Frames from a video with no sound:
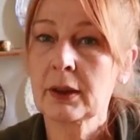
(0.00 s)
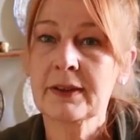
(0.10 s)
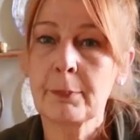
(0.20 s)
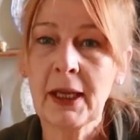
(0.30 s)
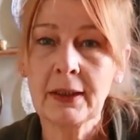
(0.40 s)

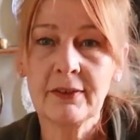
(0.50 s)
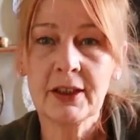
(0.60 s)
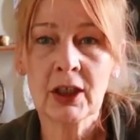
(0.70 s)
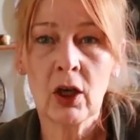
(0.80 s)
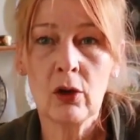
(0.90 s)

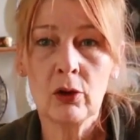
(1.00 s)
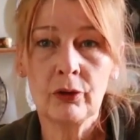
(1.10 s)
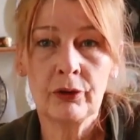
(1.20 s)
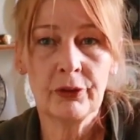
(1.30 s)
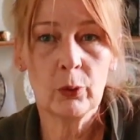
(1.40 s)
Depending
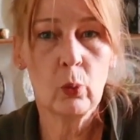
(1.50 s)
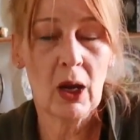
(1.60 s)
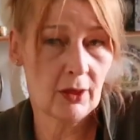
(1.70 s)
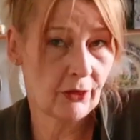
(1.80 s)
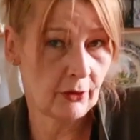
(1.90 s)
on the
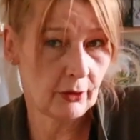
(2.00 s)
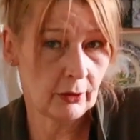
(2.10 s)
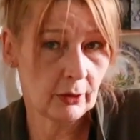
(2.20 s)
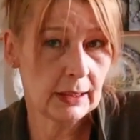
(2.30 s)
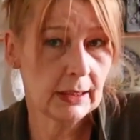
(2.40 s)

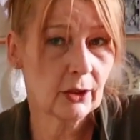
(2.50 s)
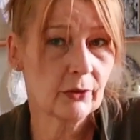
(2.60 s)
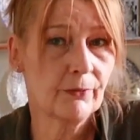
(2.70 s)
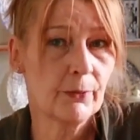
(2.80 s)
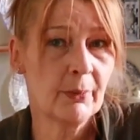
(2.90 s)
weather, it
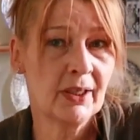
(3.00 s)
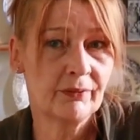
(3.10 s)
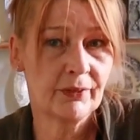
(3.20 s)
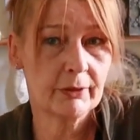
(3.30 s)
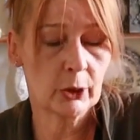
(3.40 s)
could ferment very